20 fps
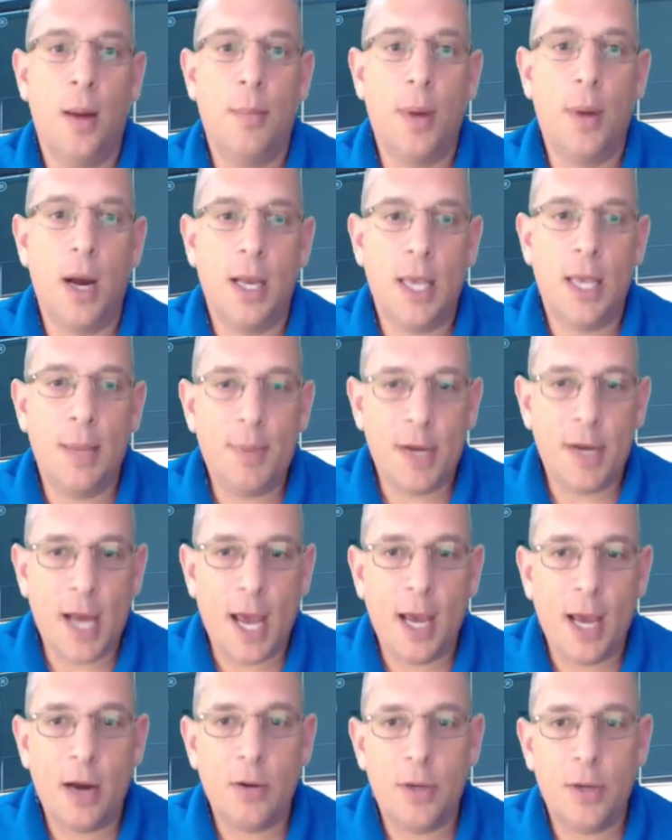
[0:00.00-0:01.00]
but keep an
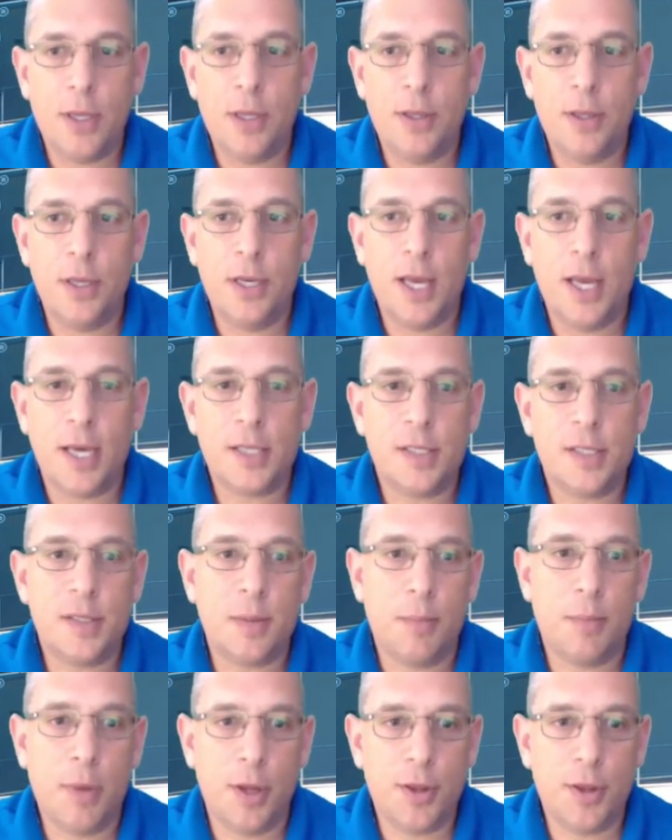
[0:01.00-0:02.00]
eye out in the
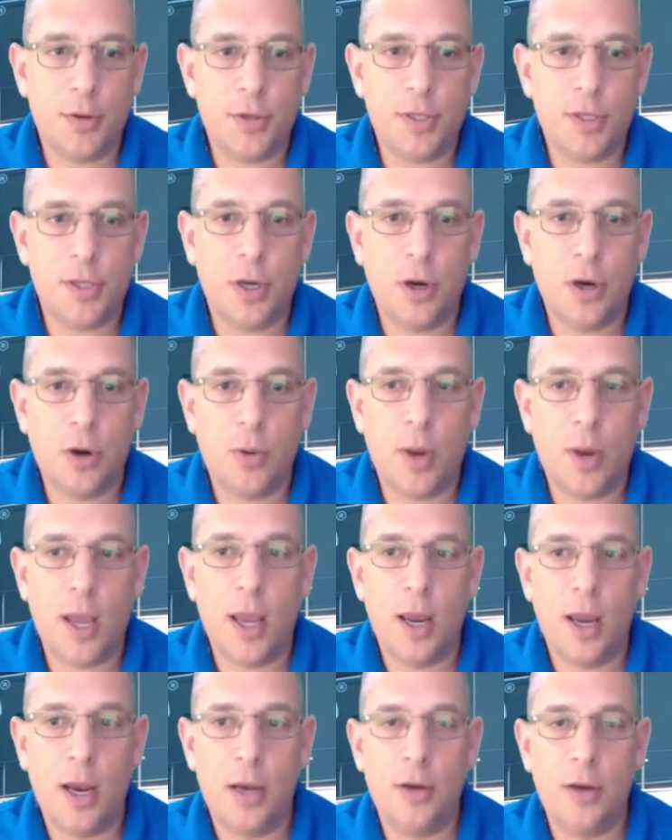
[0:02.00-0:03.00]
next month or so,
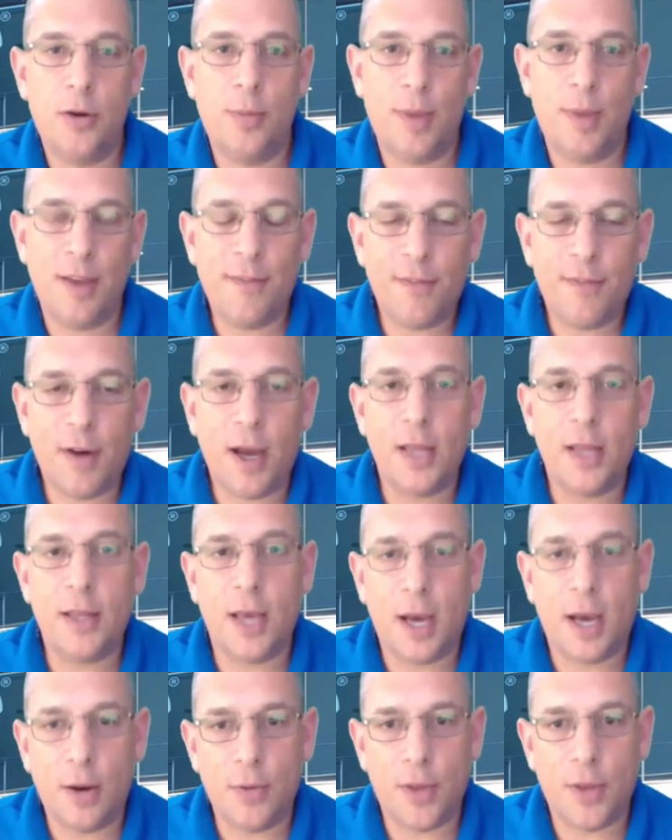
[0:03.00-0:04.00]
and you may find
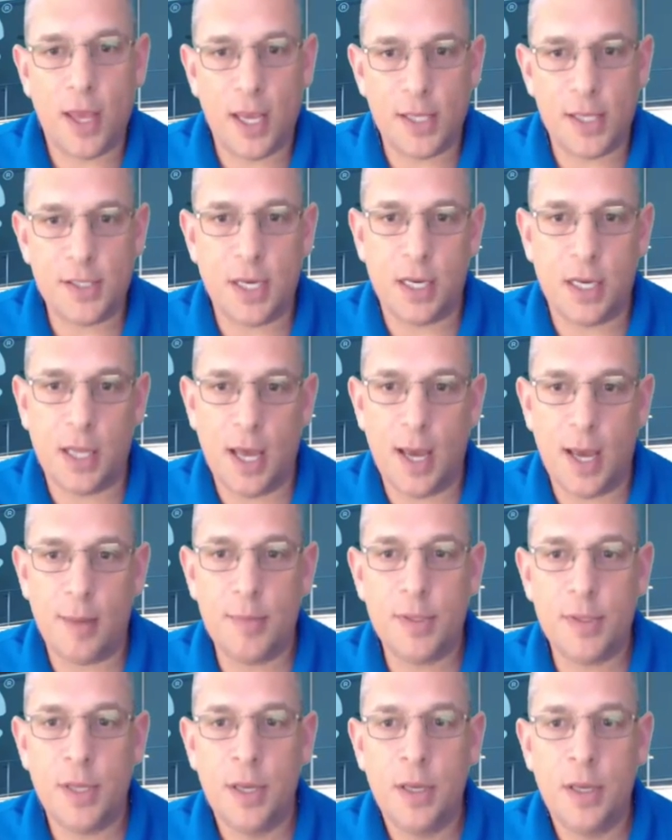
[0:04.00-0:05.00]
out in the hands-on
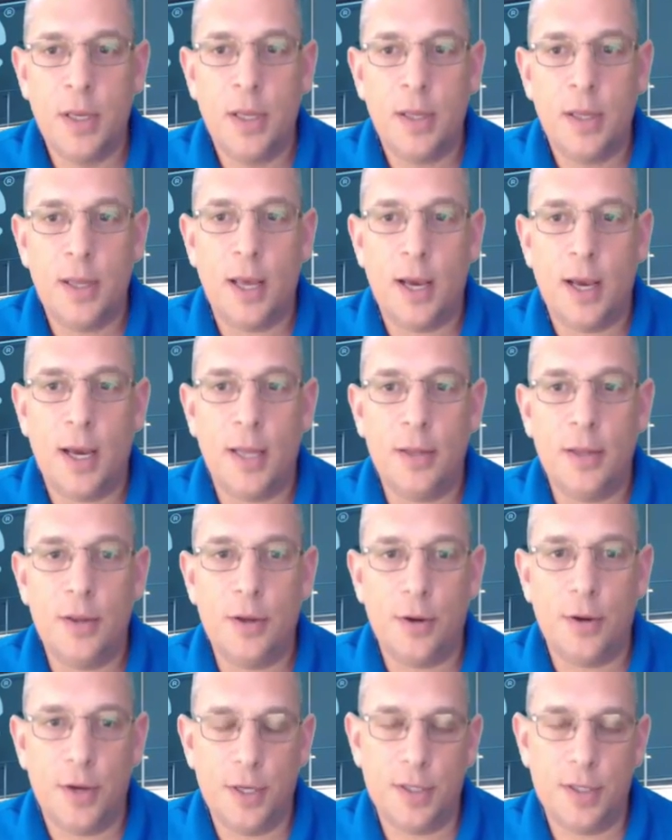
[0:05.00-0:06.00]
labs that
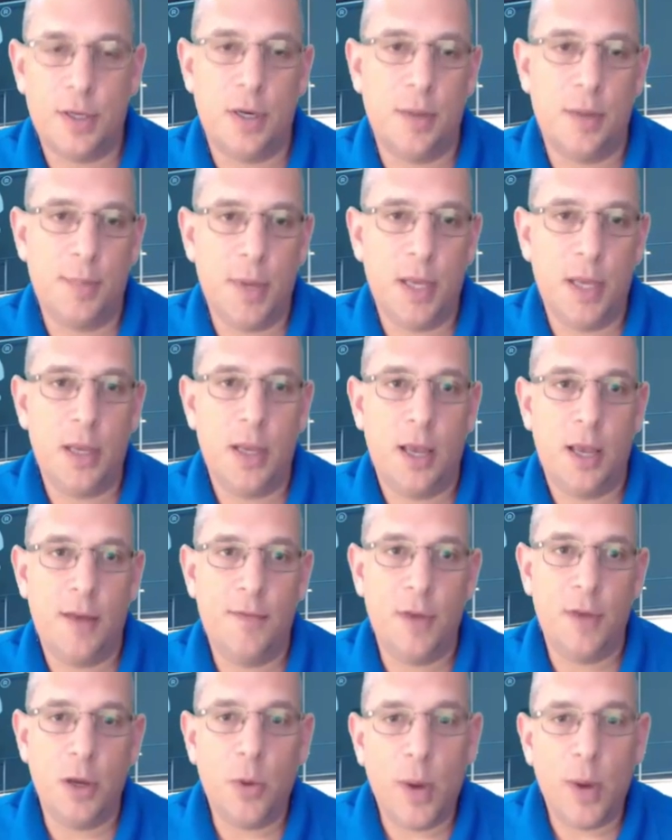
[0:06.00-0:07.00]
there is going to be a
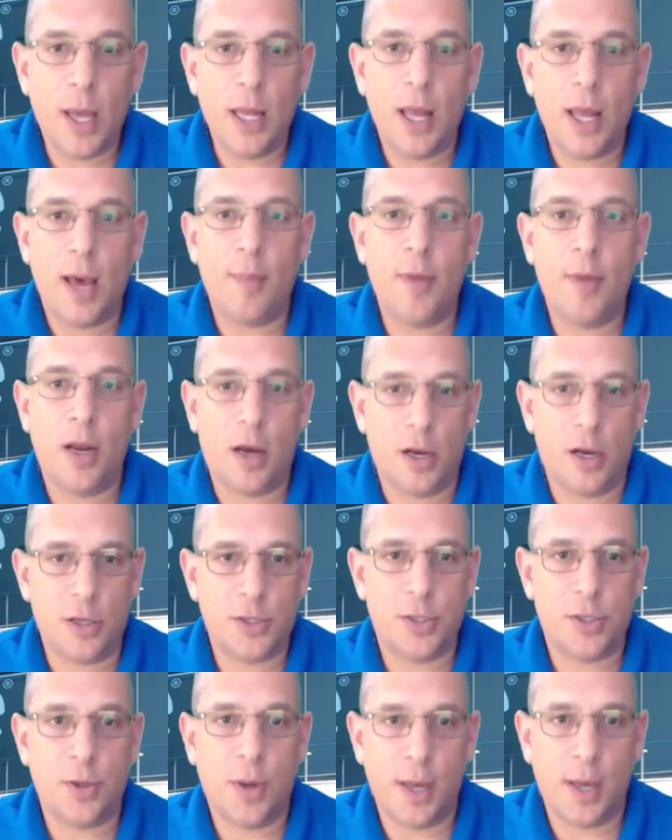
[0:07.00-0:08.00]
V O A lab that
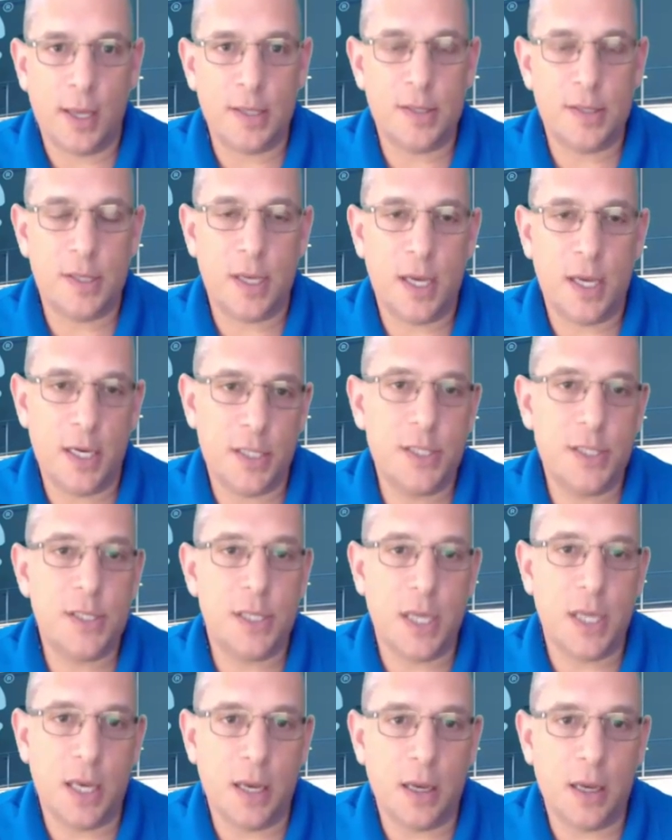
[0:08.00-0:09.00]
also has the H
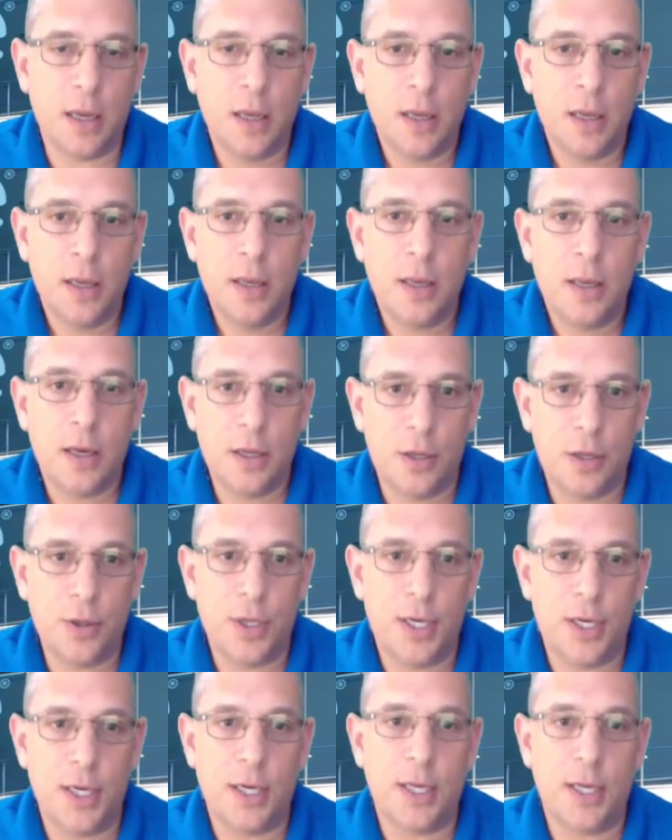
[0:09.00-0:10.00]
C A
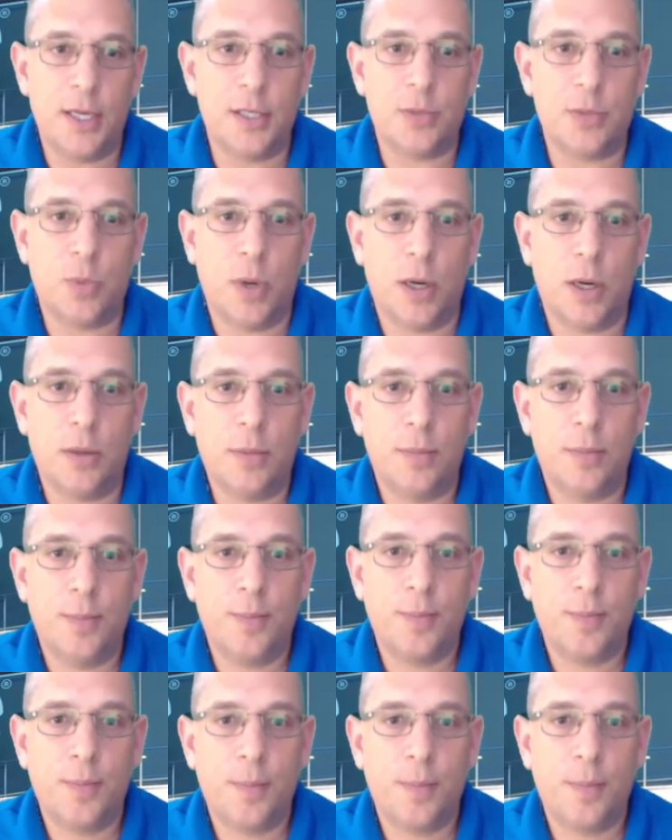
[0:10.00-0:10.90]
included in it as well.